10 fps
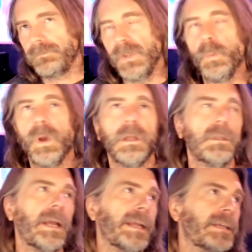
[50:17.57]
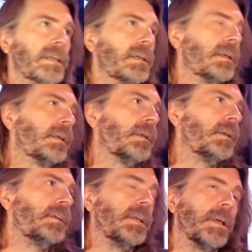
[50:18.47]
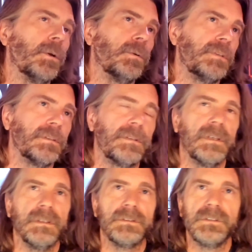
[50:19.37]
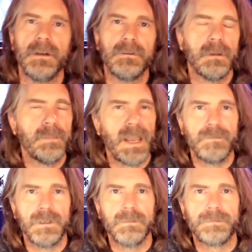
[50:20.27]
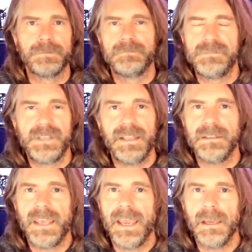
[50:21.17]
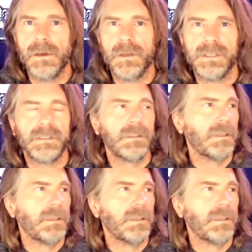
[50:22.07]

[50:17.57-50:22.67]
well, like, you know, does the snare drum have enough 10K on it?